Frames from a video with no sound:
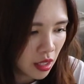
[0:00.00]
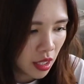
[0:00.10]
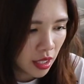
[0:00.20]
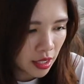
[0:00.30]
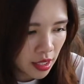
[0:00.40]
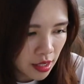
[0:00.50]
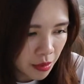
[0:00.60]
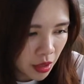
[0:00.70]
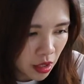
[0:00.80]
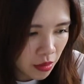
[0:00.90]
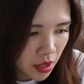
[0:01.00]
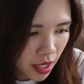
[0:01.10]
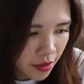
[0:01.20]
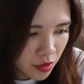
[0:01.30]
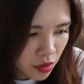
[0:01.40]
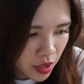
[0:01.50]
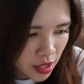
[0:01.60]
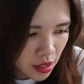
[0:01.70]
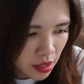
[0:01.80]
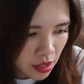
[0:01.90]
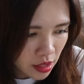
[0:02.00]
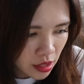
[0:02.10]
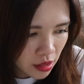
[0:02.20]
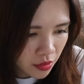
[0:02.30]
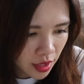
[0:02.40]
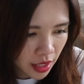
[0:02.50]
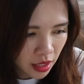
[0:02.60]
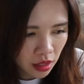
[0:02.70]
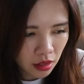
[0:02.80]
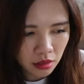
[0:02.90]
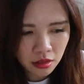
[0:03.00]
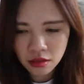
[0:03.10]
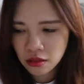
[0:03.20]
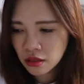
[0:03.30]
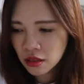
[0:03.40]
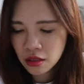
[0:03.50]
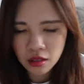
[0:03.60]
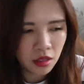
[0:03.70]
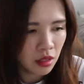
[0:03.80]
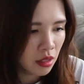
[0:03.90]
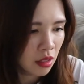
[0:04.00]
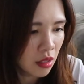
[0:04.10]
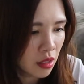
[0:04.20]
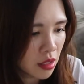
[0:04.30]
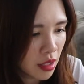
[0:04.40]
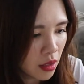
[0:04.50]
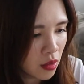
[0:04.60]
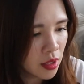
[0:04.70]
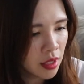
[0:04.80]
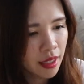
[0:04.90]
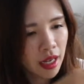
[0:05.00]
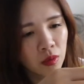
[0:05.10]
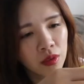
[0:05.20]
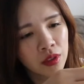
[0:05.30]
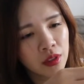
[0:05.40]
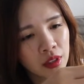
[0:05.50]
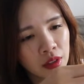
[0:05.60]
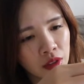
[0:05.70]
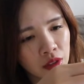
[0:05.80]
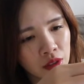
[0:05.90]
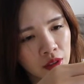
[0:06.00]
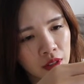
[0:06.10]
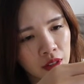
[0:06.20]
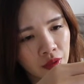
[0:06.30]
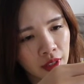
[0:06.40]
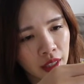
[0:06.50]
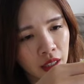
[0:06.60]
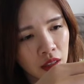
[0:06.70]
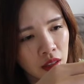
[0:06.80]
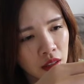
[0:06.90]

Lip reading: I guess I probably have to rinse this for later, because it looks like I will still need to use this for later.